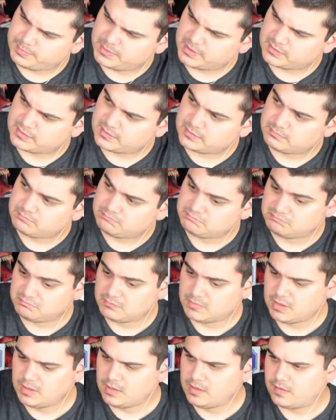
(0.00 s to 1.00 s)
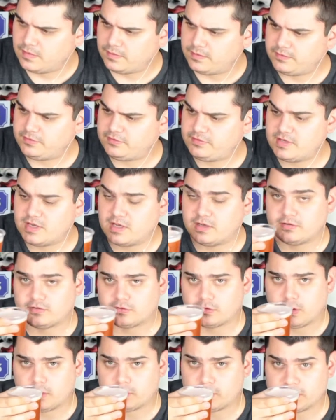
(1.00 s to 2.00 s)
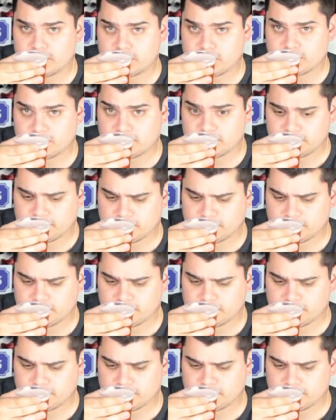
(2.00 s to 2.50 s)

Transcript: but this here is orange.